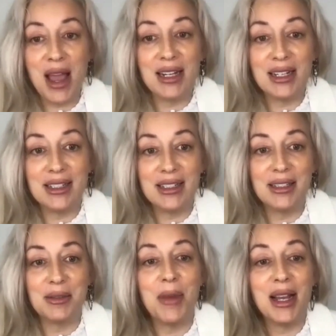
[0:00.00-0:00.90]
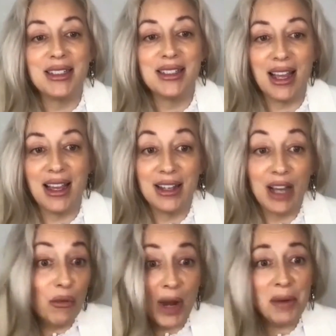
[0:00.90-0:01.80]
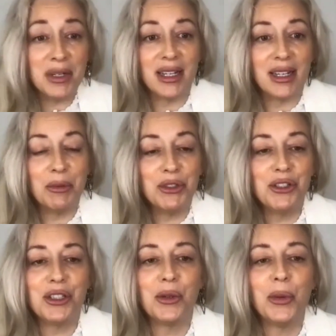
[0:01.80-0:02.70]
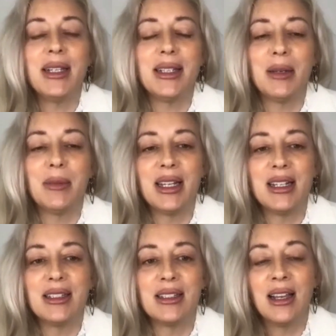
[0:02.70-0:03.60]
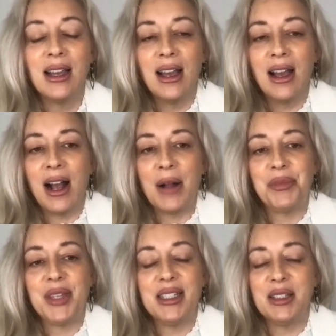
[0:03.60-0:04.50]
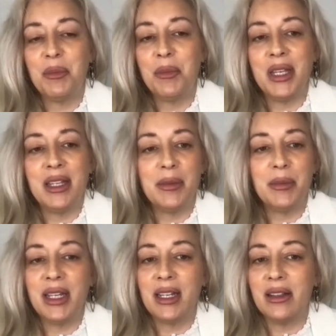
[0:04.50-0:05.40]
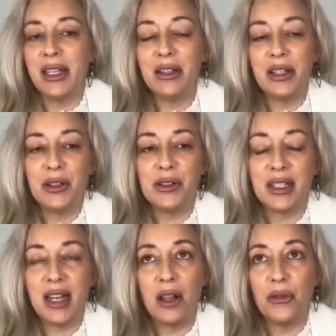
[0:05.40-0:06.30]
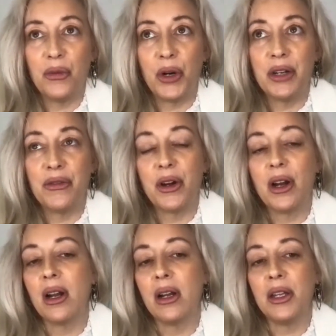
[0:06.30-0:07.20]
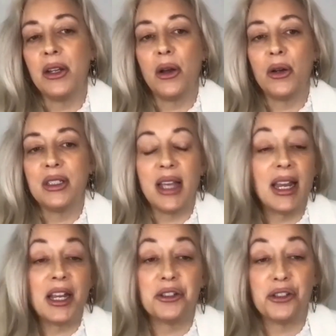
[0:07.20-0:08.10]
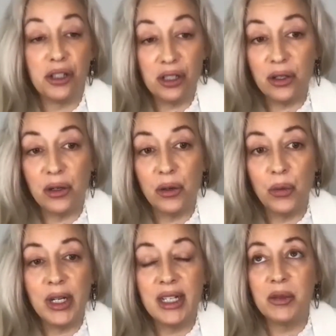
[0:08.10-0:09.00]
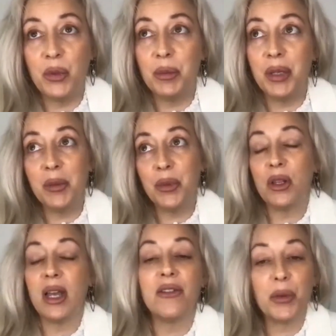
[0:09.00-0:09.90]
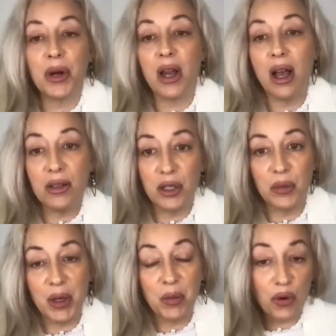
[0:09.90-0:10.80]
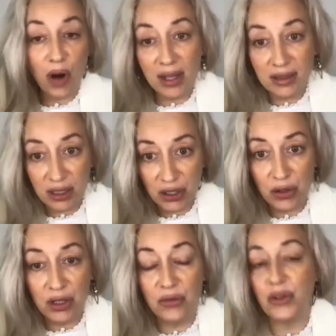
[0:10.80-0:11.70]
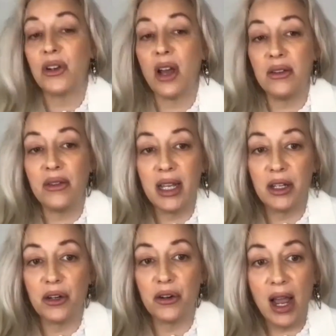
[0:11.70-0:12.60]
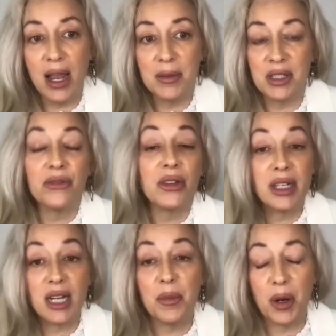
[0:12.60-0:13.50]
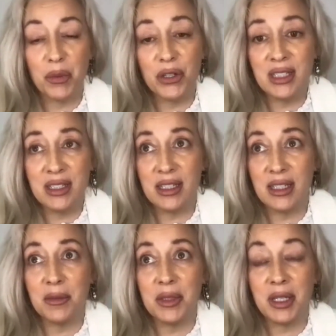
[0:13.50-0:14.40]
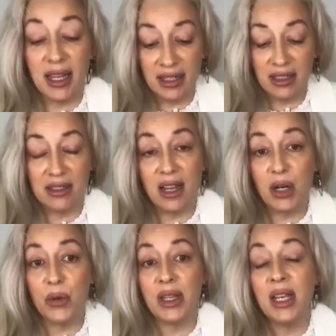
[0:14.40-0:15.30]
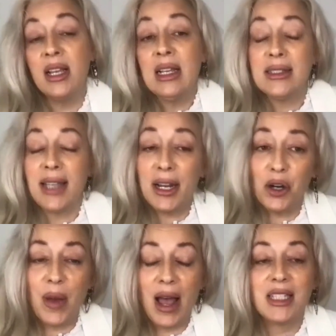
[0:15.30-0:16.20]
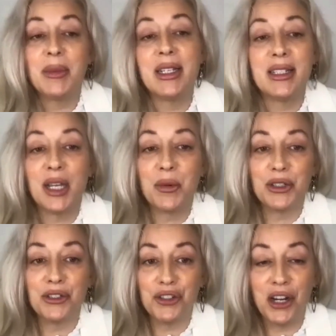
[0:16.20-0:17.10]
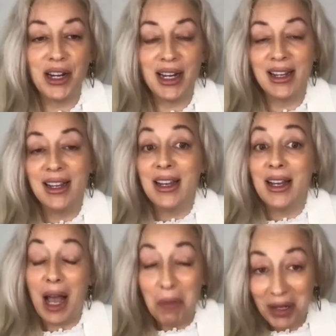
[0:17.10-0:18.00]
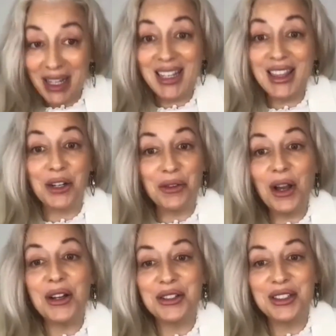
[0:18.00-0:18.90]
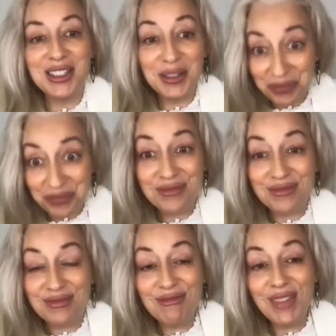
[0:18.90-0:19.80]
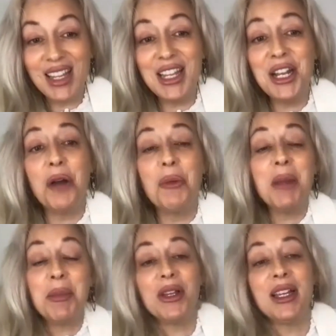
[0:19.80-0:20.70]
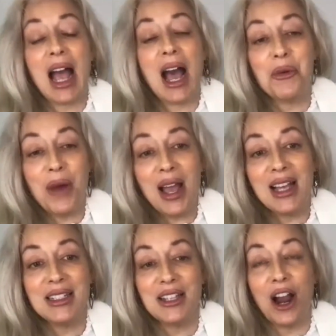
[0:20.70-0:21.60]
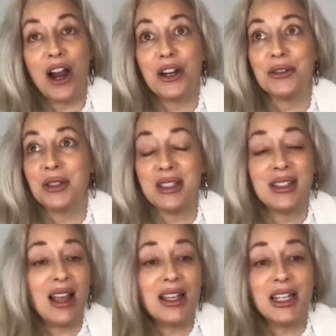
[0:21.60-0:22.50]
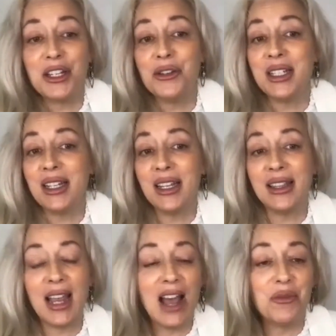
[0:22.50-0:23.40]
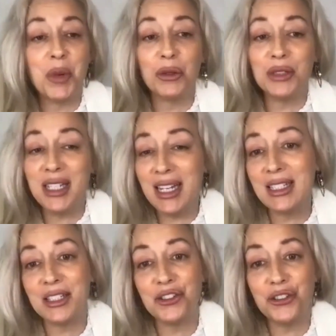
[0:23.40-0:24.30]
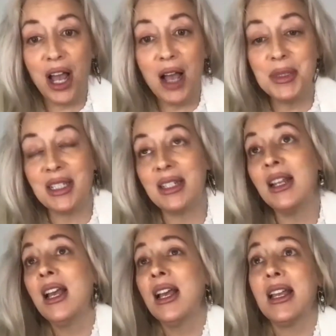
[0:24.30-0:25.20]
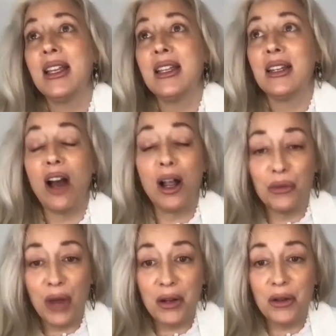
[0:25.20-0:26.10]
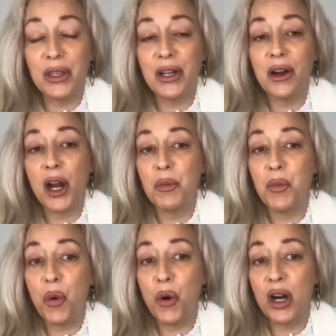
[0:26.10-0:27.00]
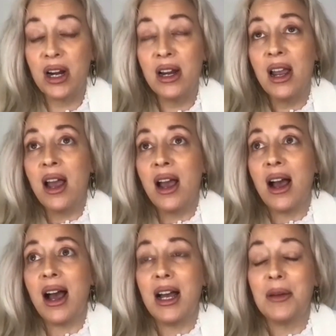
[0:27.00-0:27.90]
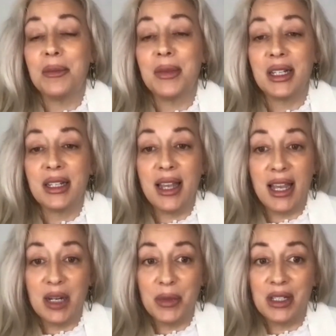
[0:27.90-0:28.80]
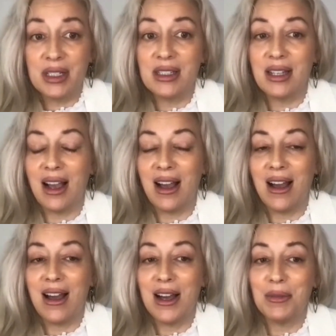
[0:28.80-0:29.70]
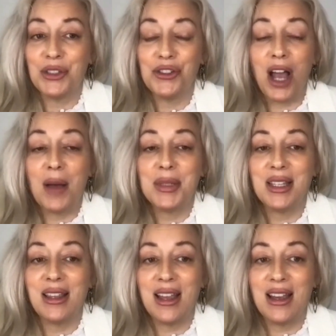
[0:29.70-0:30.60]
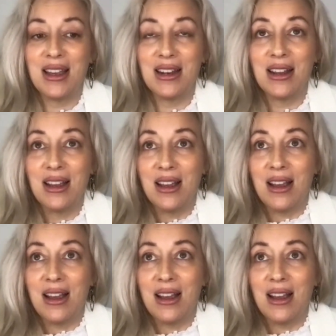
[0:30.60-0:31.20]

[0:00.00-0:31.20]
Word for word: madness mindset around it, which is crazy because it's been being legally used in California for, you know, a decade or two, when it's when people everywhere else are being prosecuted for nonviolent crimes and filling up our prison systems, getting stuck with psychopaths because they were sharing a plant that grows. You know, people out West are selling and using it. They have boutiques and shops. And in Colorado, there are more um, cannabis um, shops than